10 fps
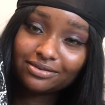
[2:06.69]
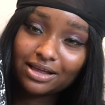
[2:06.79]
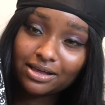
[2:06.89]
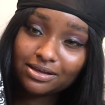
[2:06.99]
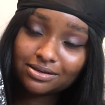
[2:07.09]

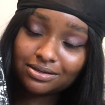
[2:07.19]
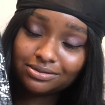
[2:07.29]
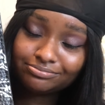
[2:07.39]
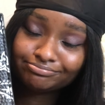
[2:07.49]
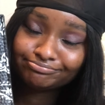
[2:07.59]
Like,
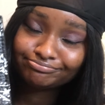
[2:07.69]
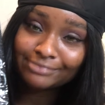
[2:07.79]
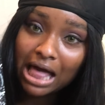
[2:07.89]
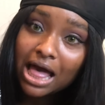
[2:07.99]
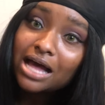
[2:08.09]

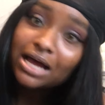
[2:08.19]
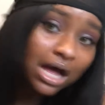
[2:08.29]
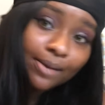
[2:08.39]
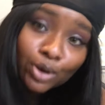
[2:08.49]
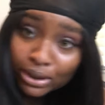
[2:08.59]

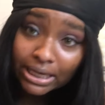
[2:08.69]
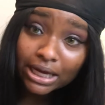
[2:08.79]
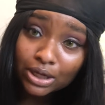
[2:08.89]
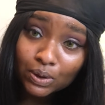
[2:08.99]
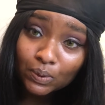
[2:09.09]
come on
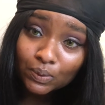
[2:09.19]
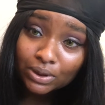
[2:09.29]
now.